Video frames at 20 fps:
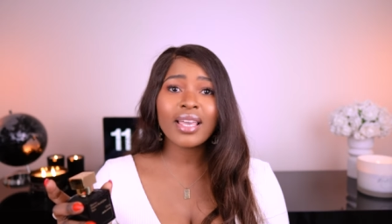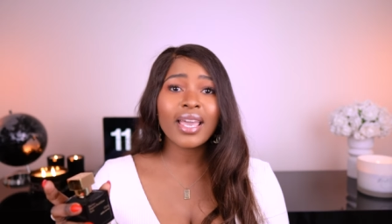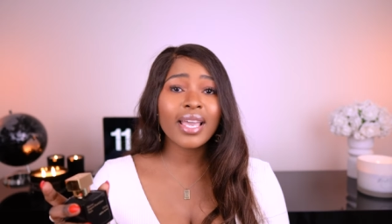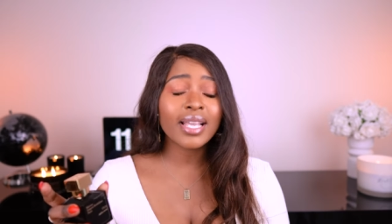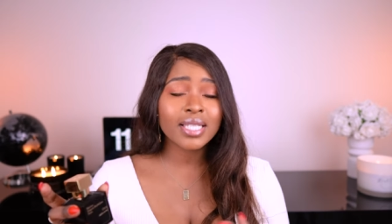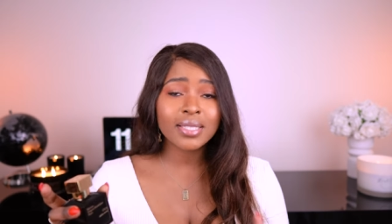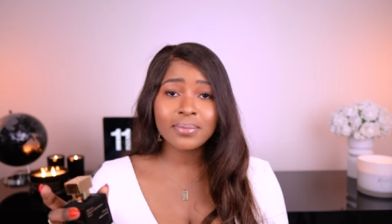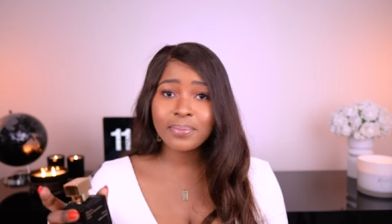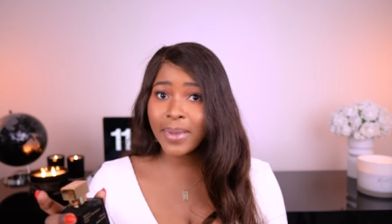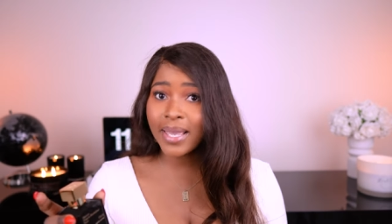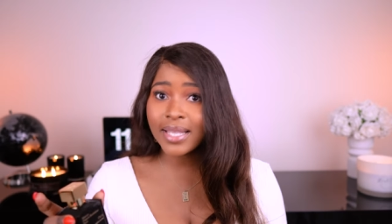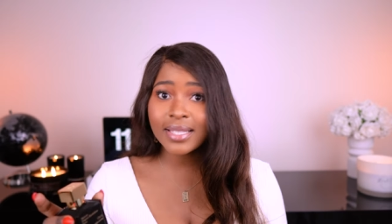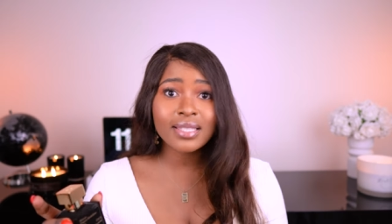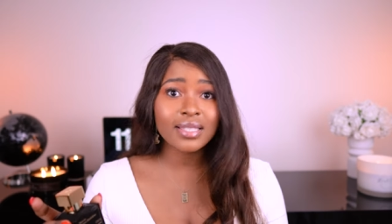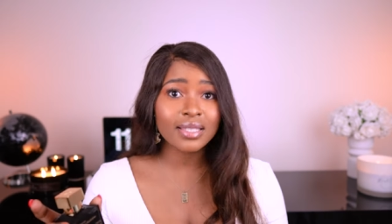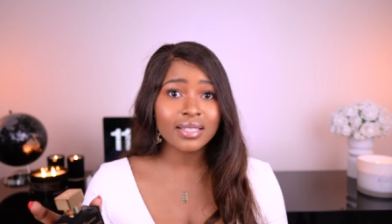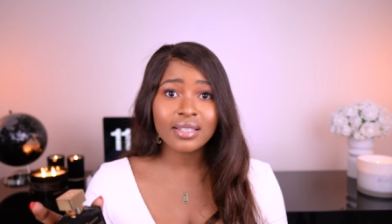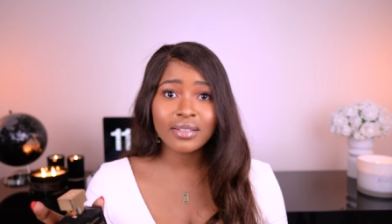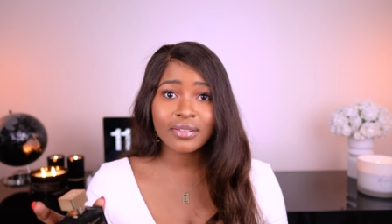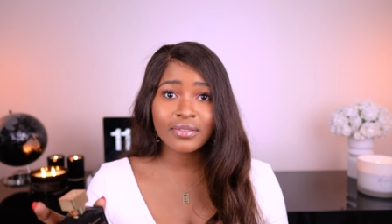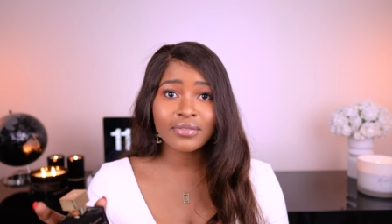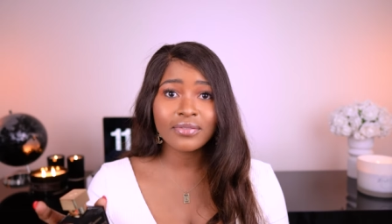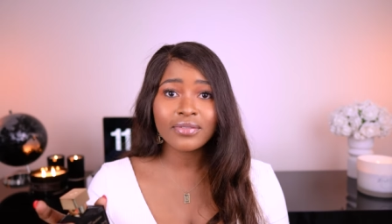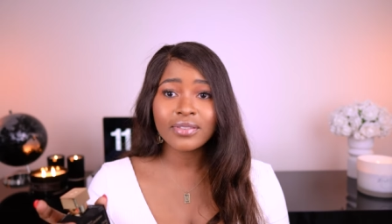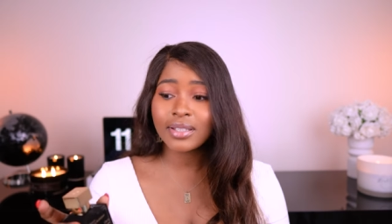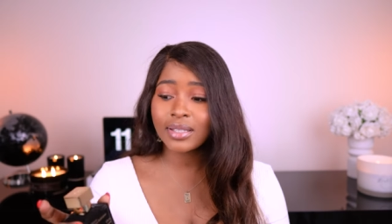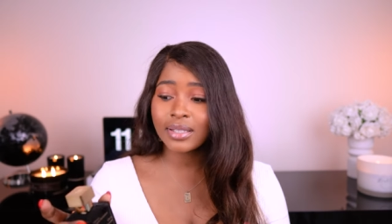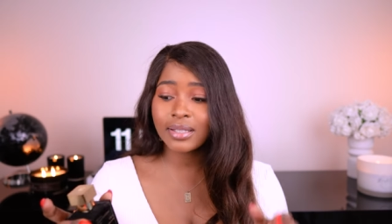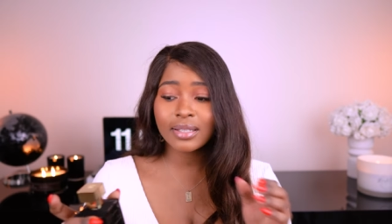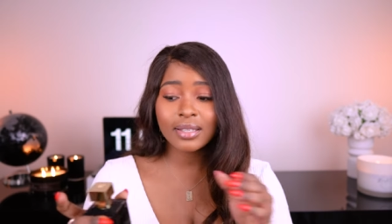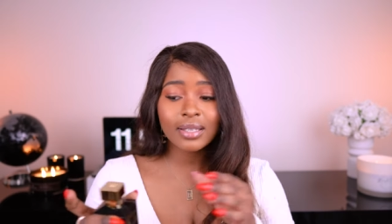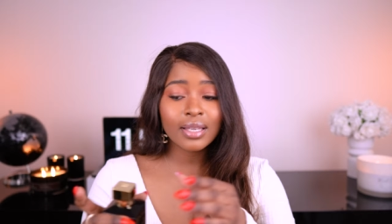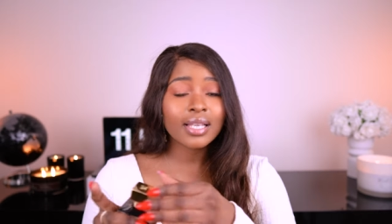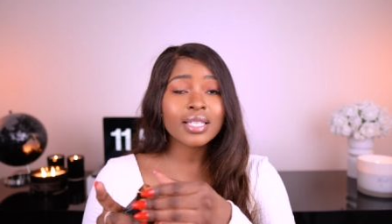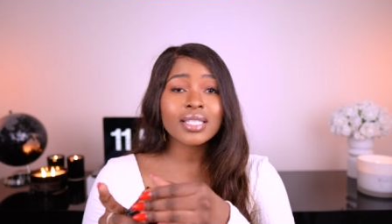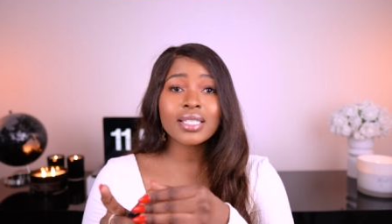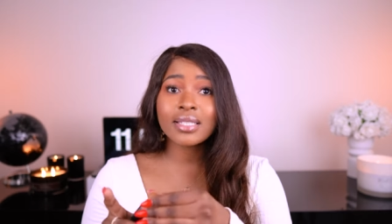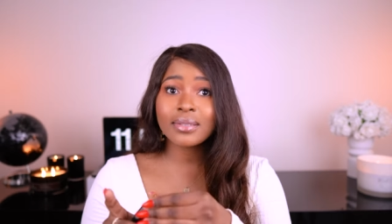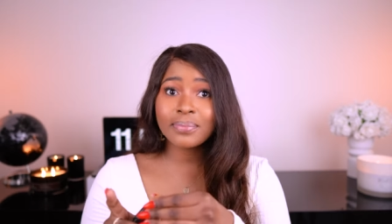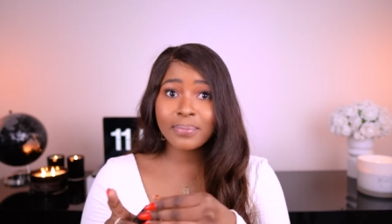expensive,
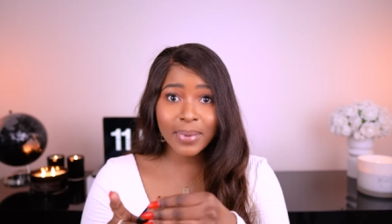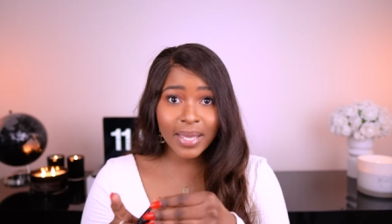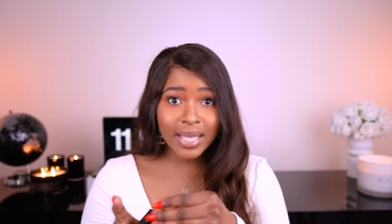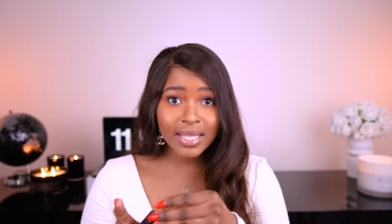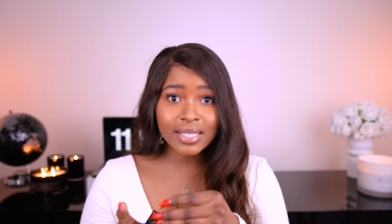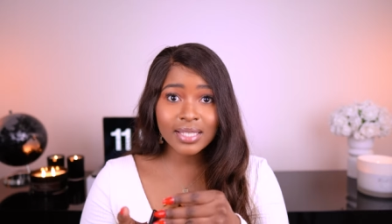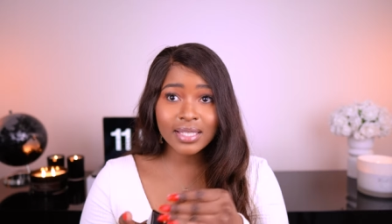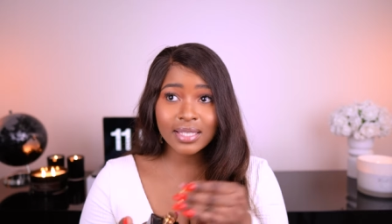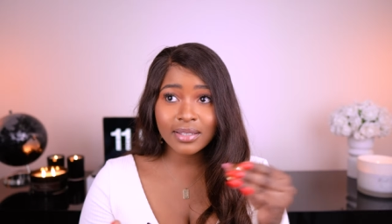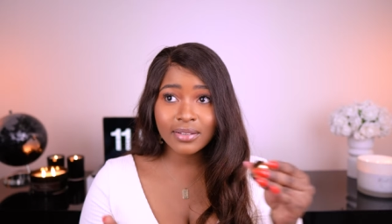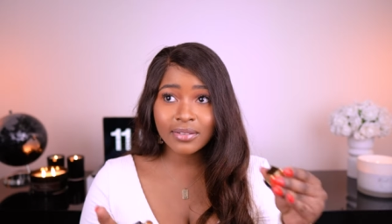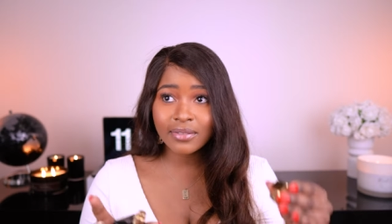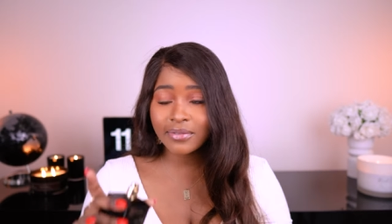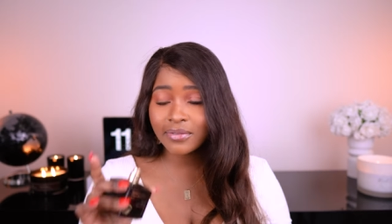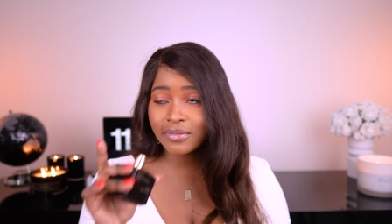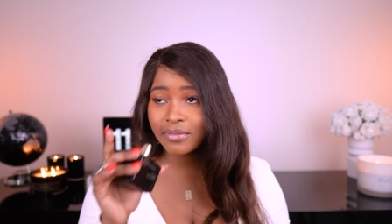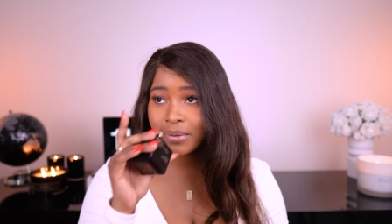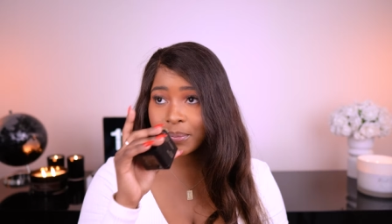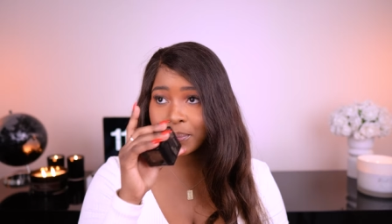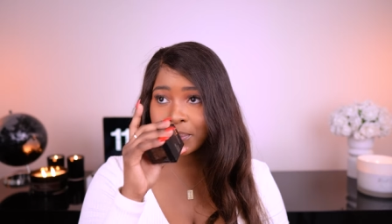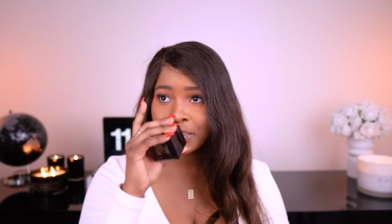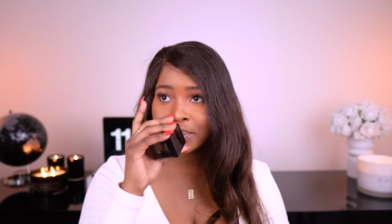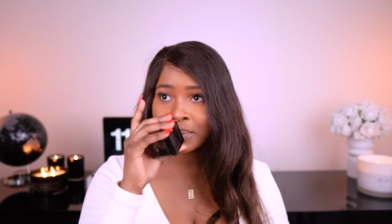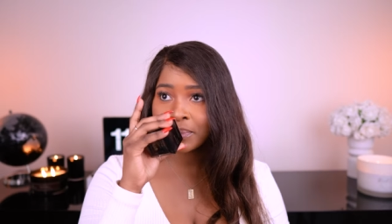expensive